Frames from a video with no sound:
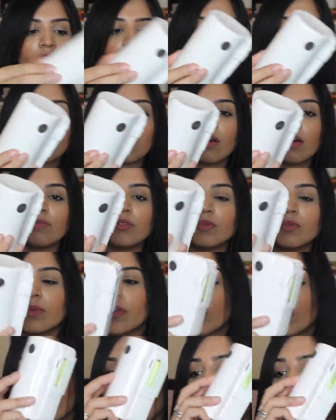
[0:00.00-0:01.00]
It comes
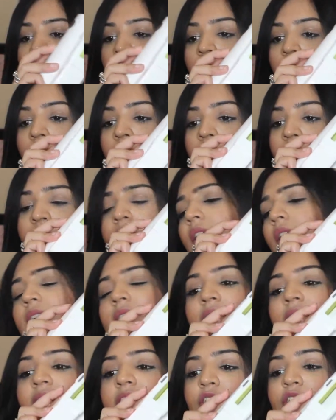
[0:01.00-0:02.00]
with a
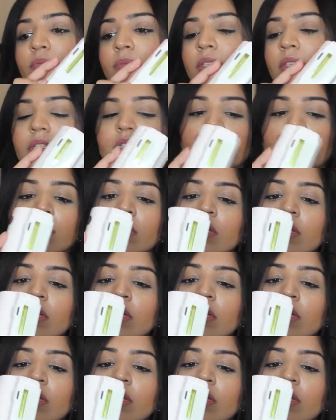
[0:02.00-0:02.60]
attachment